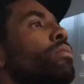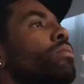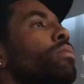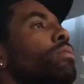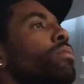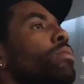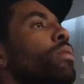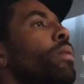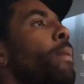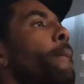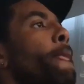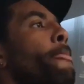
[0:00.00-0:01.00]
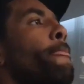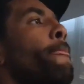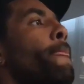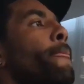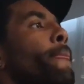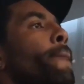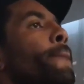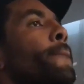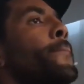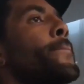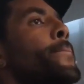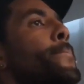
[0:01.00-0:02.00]
and coming to your games with signs
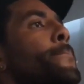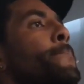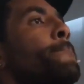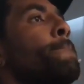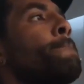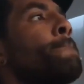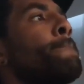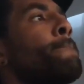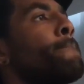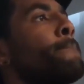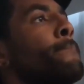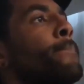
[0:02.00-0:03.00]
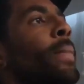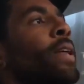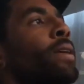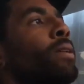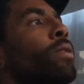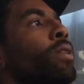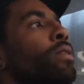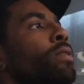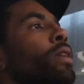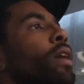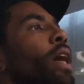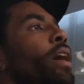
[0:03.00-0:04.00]
and chants and all of that?
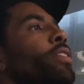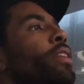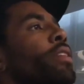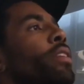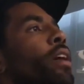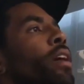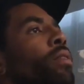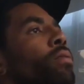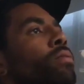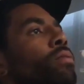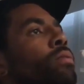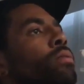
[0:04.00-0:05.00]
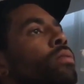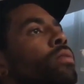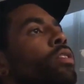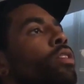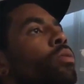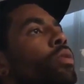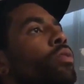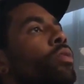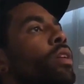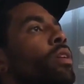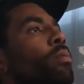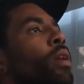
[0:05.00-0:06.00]
Well, I think that you know when you
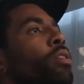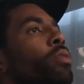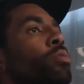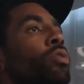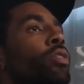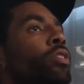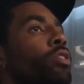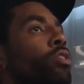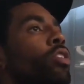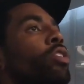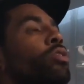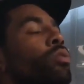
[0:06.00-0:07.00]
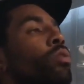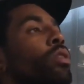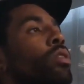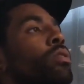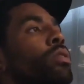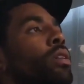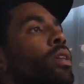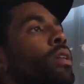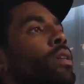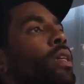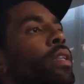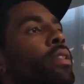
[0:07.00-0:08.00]
think about communities across the world,
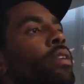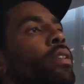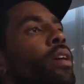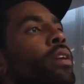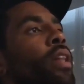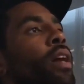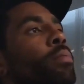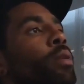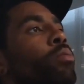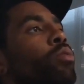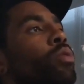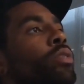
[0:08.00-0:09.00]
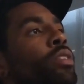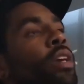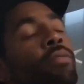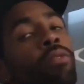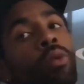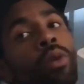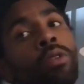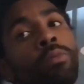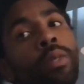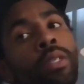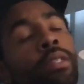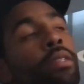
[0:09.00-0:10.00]
uh, I think that a lot of people would stand for world
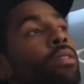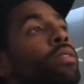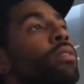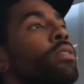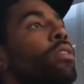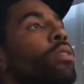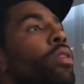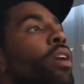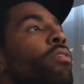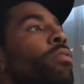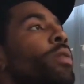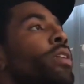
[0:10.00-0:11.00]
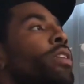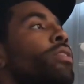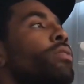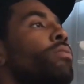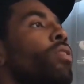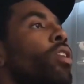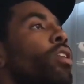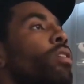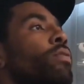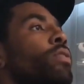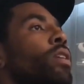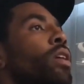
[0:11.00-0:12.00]
peace. You know, government gets
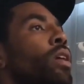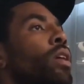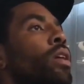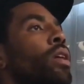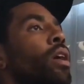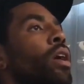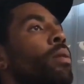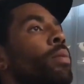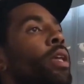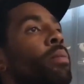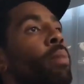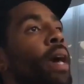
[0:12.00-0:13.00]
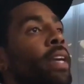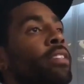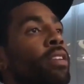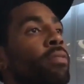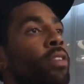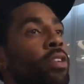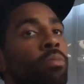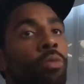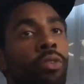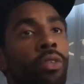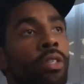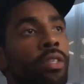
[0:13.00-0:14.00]
involved, um, it impacts different
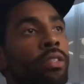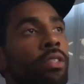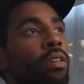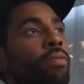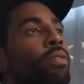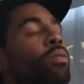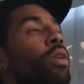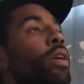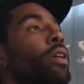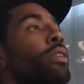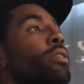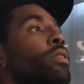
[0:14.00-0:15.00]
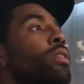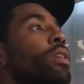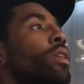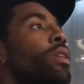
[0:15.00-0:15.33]
communities in different ways,